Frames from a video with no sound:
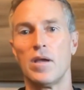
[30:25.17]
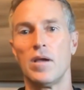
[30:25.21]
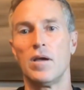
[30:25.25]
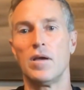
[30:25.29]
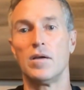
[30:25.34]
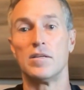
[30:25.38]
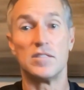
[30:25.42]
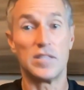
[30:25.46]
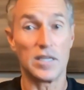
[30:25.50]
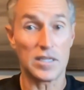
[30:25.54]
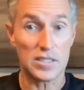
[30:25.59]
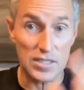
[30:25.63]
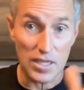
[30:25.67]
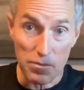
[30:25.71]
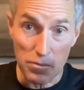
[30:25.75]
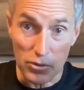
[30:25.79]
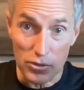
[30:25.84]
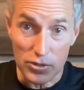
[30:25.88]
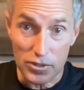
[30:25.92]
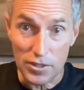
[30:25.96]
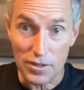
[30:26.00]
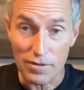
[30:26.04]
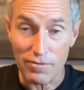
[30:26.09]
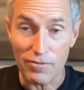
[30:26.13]

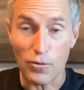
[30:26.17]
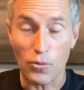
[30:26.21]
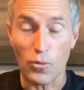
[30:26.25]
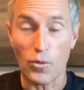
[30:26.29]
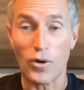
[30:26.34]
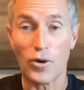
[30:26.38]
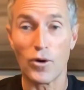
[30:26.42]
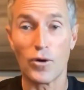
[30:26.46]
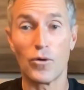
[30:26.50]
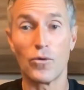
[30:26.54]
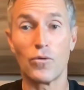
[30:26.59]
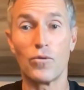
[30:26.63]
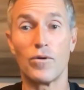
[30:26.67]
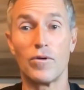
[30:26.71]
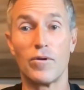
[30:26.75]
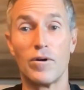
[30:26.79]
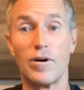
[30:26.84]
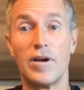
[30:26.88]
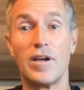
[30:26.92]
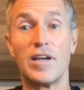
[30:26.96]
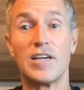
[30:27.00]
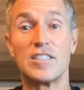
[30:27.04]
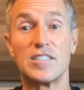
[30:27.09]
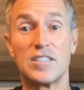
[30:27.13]
16% of the world
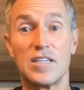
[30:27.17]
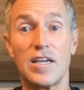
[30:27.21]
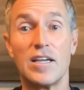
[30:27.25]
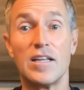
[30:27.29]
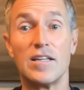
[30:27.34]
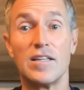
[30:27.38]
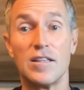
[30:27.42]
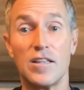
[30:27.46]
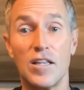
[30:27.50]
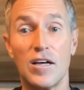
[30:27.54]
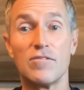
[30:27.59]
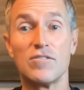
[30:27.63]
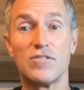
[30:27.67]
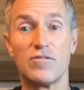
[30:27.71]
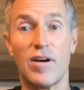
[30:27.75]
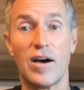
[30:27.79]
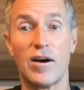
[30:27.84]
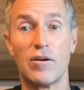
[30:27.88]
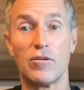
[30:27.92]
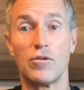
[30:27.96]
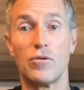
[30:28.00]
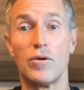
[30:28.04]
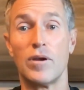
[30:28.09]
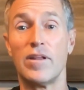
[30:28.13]
it loves
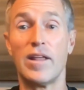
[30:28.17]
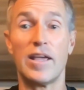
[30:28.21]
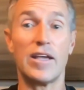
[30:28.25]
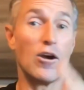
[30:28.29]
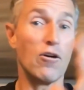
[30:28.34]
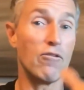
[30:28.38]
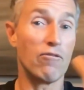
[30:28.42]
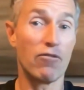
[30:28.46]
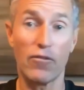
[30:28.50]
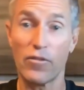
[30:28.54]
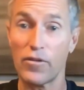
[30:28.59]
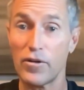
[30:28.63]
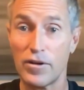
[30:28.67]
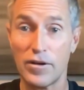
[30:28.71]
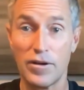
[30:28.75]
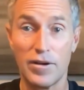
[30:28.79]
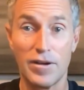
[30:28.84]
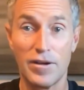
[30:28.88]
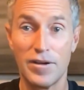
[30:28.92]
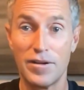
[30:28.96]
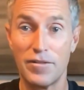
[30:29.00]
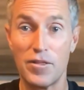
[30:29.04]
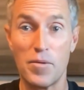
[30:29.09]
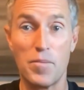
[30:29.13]
value, and they go for the
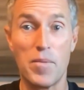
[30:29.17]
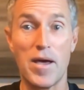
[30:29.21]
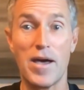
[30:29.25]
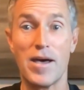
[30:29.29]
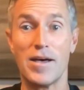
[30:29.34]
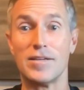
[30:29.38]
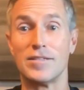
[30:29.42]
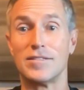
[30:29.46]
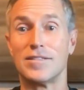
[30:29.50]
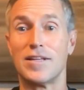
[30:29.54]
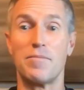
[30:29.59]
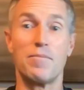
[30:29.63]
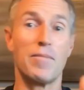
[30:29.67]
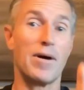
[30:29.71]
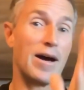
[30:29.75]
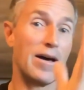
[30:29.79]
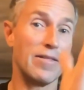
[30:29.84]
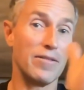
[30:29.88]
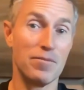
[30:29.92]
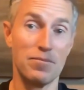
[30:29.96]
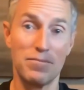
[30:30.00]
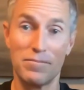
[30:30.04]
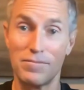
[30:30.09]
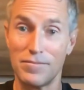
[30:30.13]
best. They buy
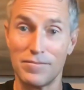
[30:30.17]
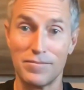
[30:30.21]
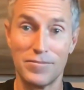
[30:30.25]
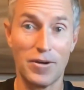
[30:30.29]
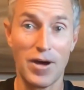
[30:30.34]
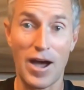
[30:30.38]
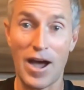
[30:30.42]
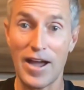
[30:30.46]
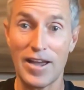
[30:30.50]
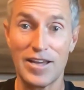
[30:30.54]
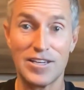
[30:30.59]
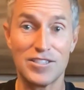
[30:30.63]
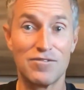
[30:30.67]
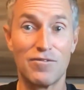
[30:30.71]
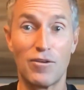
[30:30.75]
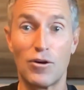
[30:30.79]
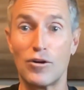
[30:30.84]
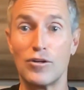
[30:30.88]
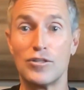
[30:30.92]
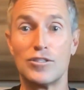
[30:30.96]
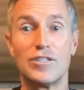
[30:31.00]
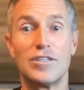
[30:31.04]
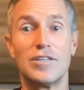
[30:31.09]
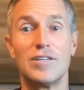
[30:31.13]
the highest
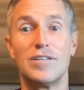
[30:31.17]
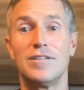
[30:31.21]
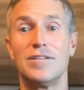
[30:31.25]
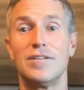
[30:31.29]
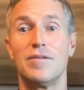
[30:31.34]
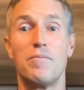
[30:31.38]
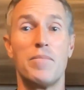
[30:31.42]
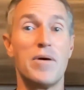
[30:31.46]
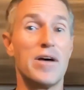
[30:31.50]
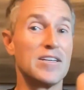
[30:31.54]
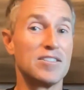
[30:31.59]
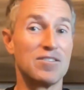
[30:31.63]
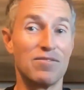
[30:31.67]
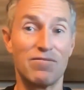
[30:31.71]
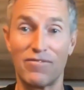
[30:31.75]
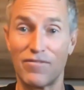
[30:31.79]
version, the best